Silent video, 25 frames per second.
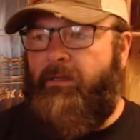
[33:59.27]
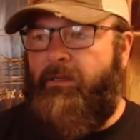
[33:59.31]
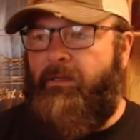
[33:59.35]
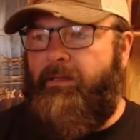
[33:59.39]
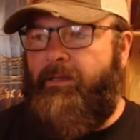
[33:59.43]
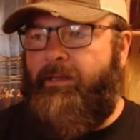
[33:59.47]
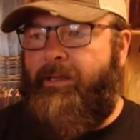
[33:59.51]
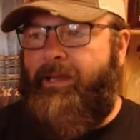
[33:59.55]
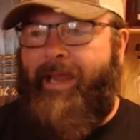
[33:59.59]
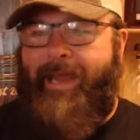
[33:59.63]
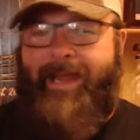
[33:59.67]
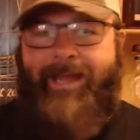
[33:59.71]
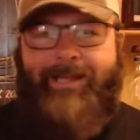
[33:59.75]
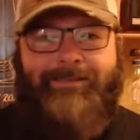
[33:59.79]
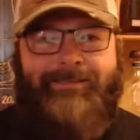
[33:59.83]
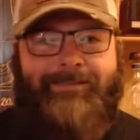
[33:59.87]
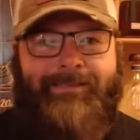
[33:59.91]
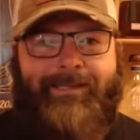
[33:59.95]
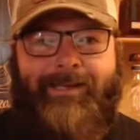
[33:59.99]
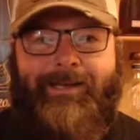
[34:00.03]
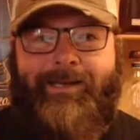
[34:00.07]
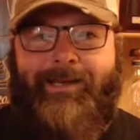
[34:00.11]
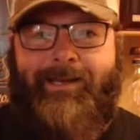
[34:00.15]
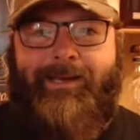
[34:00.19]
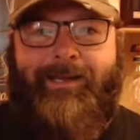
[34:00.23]
Cat's
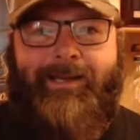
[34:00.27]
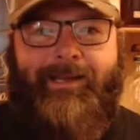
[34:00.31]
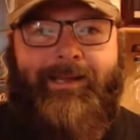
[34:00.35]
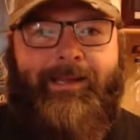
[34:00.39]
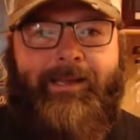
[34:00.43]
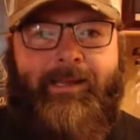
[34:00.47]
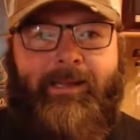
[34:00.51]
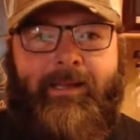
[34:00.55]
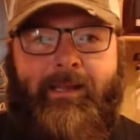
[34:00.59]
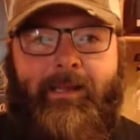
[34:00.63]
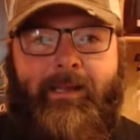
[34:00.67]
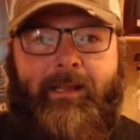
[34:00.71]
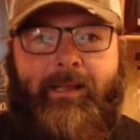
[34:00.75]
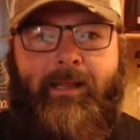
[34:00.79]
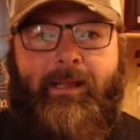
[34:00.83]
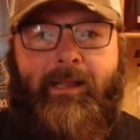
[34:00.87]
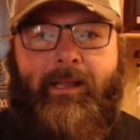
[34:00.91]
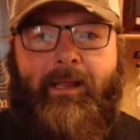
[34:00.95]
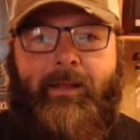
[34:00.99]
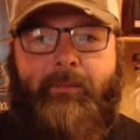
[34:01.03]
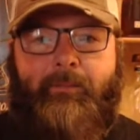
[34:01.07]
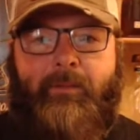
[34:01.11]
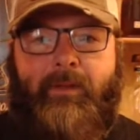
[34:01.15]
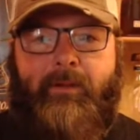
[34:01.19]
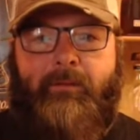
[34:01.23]
Eye,
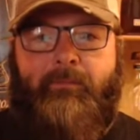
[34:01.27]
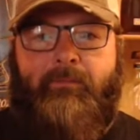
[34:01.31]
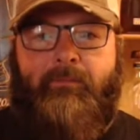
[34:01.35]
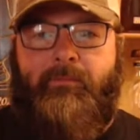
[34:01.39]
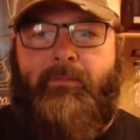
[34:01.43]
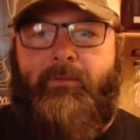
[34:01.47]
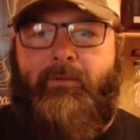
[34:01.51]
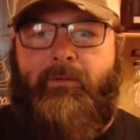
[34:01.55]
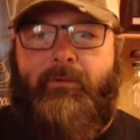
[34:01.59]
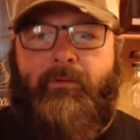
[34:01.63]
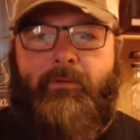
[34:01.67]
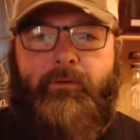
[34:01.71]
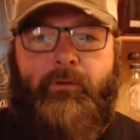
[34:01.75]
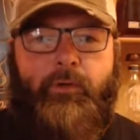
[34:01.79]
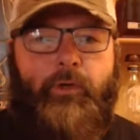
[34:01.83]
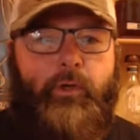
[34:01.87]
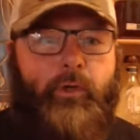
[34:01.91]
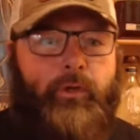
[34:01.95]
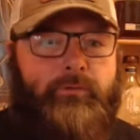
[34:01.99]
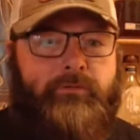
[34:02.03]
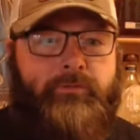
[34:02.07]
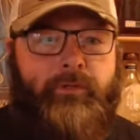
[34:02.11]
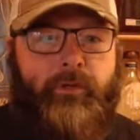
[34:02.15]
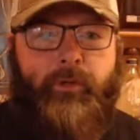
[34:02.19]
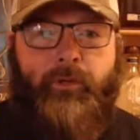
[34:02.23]
I mean,
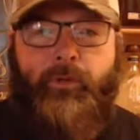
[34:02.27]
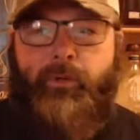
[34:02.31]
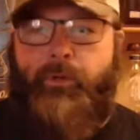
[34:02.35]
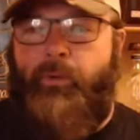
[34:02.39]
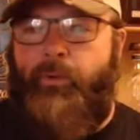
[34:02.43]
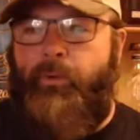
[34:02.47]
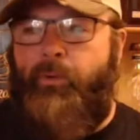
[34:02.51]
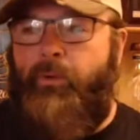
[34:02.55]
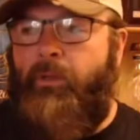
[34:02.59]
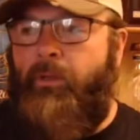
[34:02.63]
Nulu.